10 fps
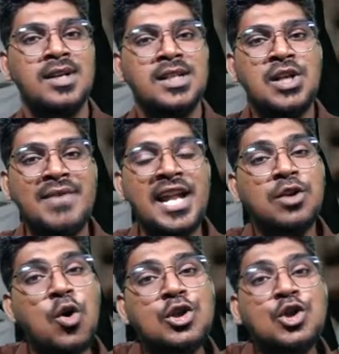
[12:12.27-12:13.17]
So when you
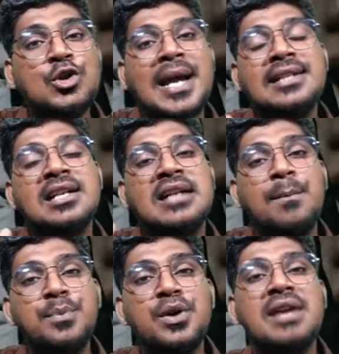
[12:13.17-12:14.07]
are going to train the
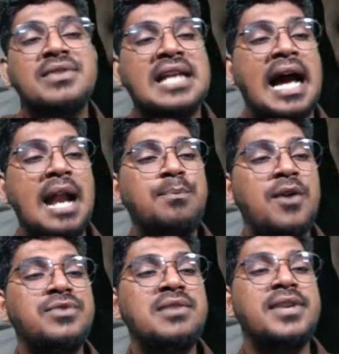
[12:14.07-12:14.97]
computer with the help
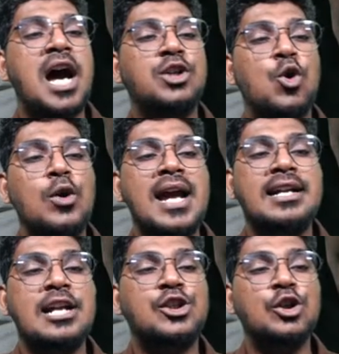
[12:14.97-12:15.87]
of the Virat Kohli and
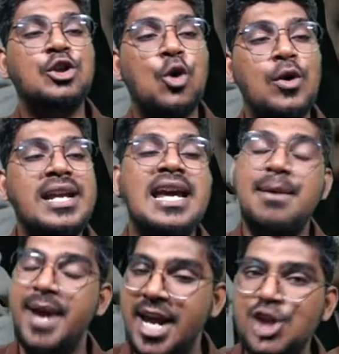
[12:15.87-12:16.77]
also the Dhoni
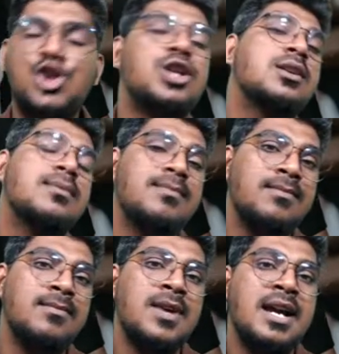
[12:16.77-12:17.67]
image,
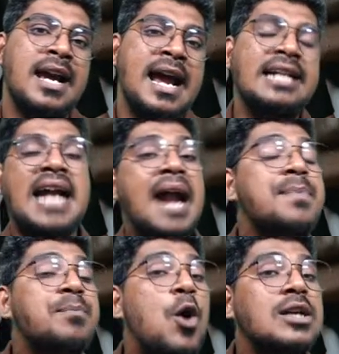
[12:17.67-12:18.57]
it
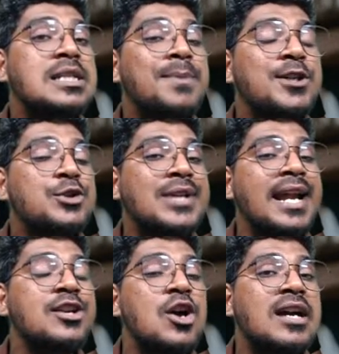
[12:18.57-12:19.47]
can be possible to
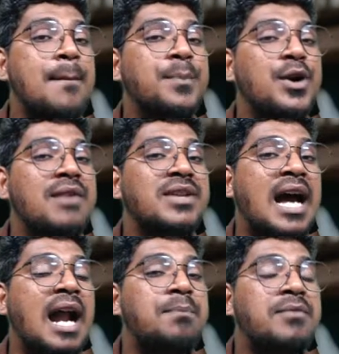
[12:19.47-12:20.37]
train your computer with the
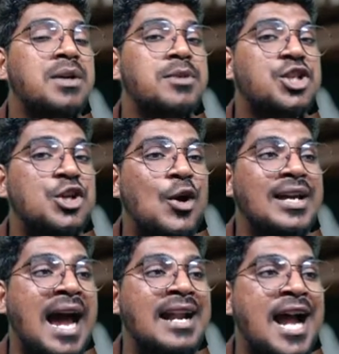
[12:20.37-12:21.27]
help of the machine
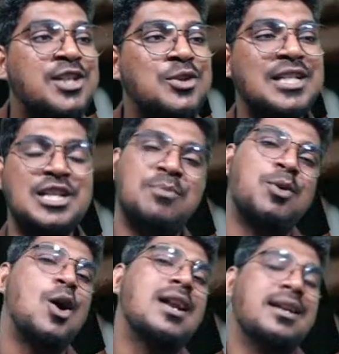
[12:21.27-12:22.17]
learning and also the deep
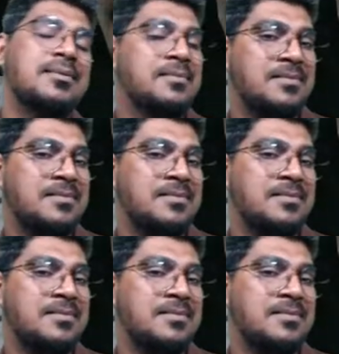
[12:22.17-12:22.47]
learning.